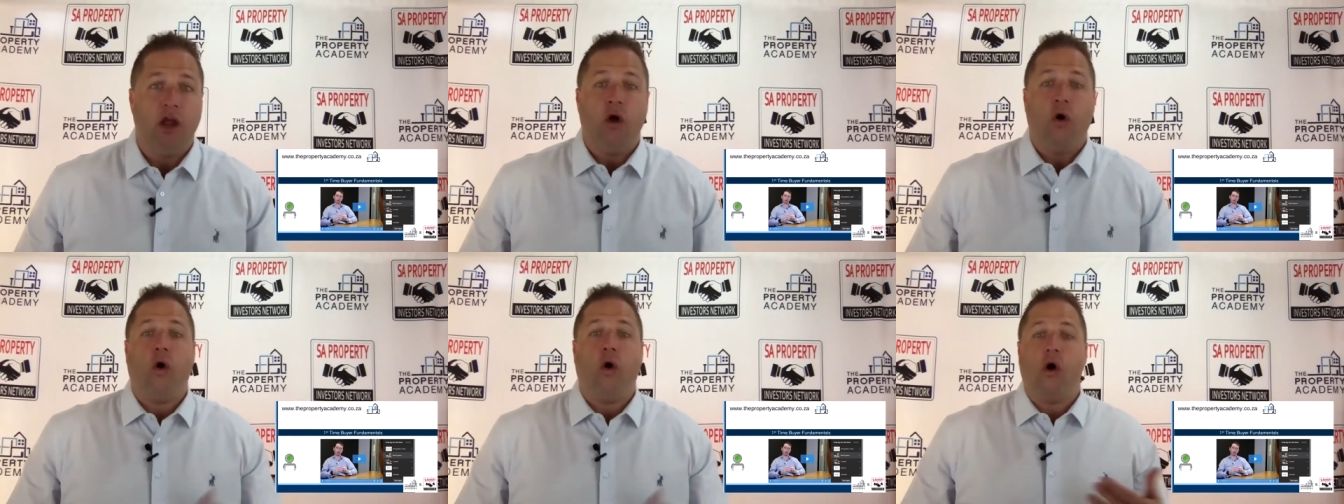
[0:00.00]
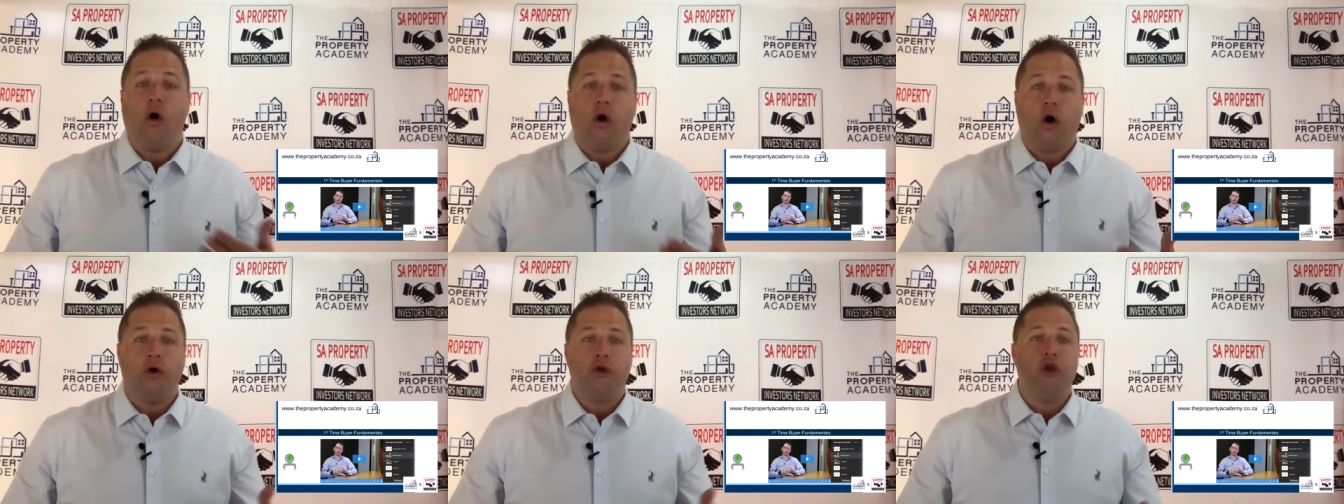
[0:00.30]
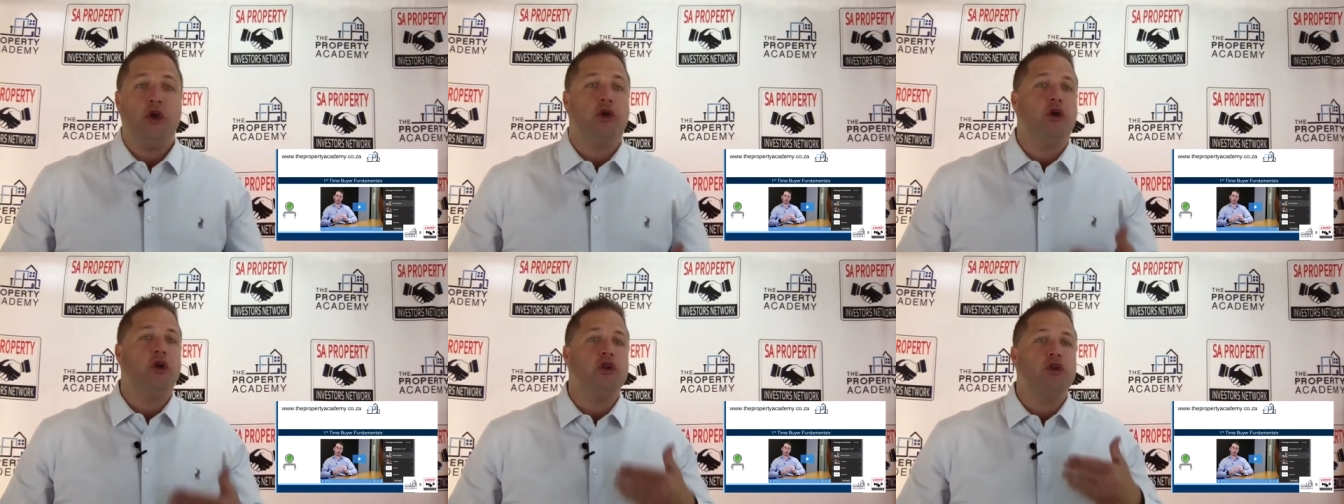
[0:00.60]
or
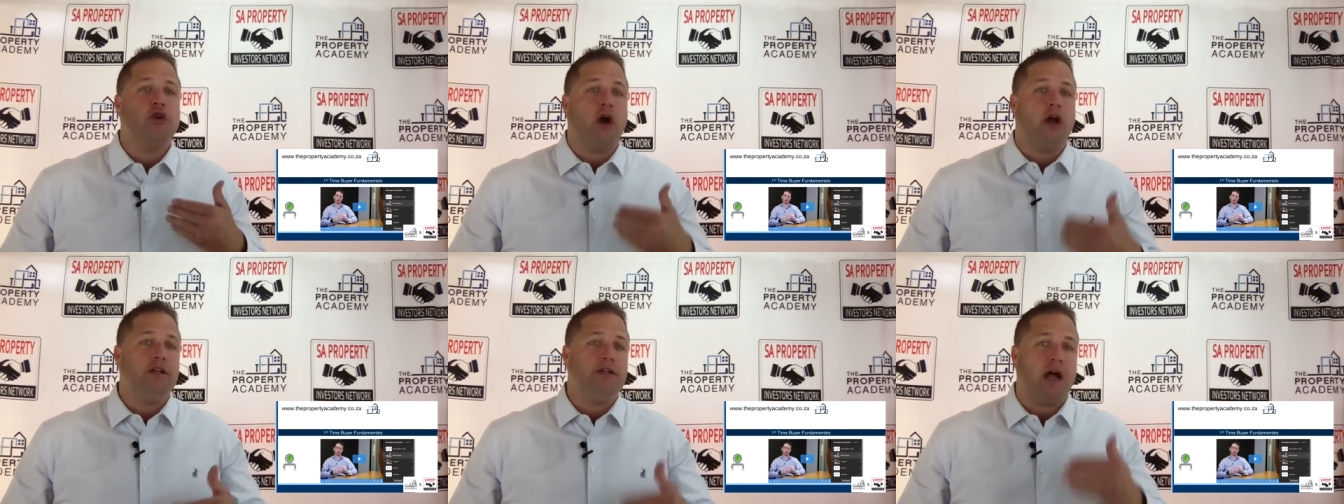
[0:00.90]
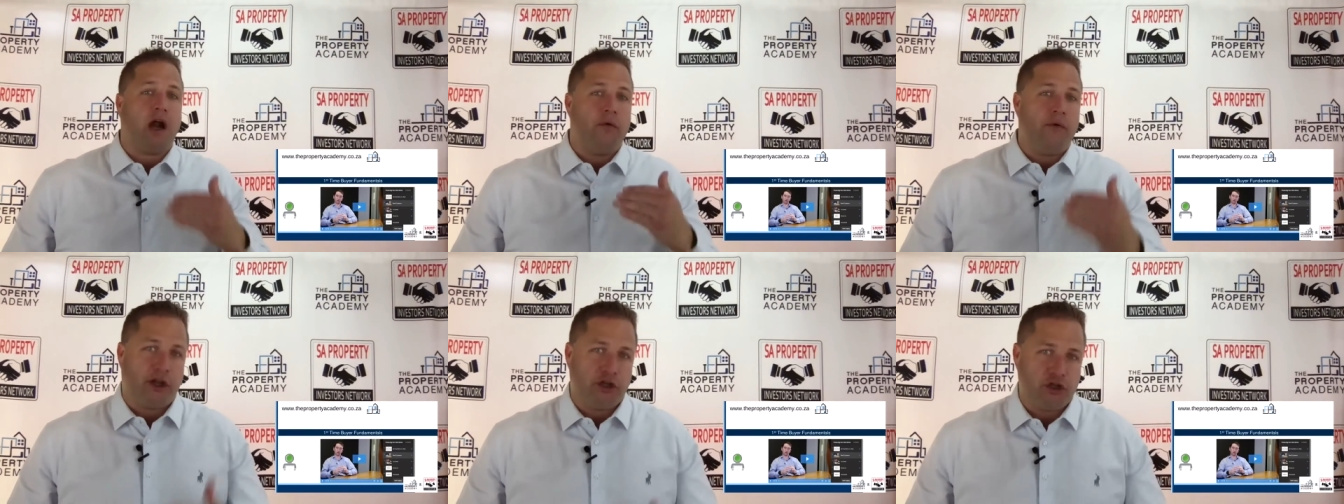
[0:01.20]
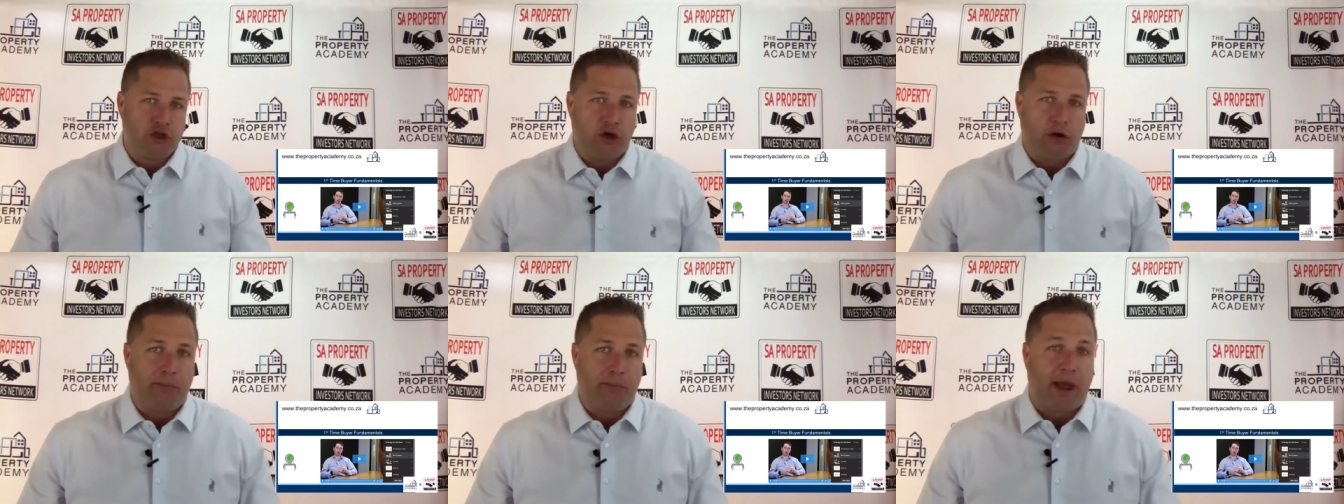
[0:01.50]
you could go direct
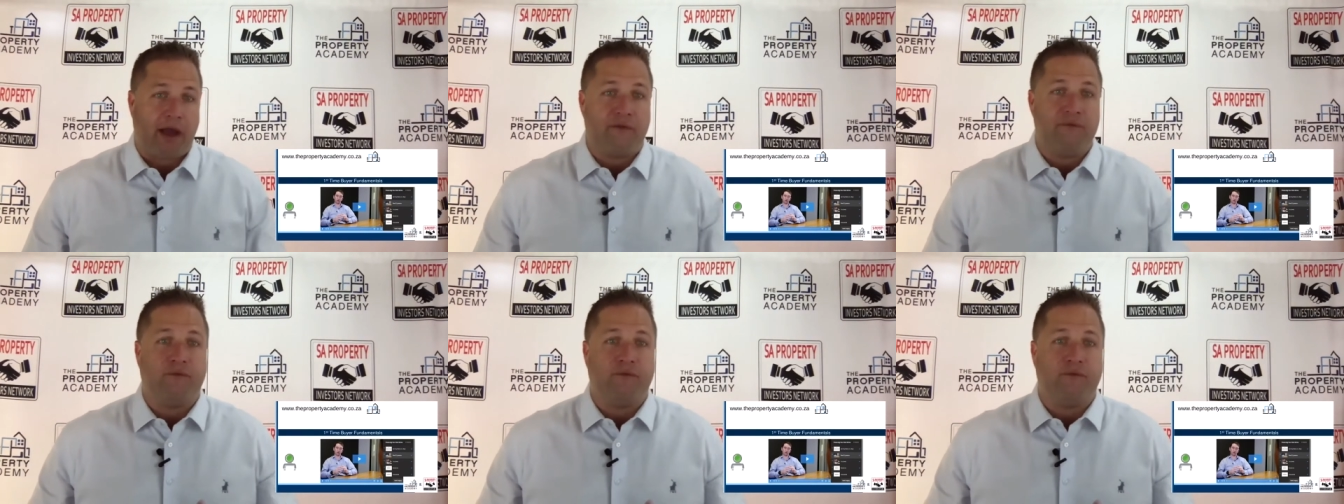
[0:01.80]
to your bank.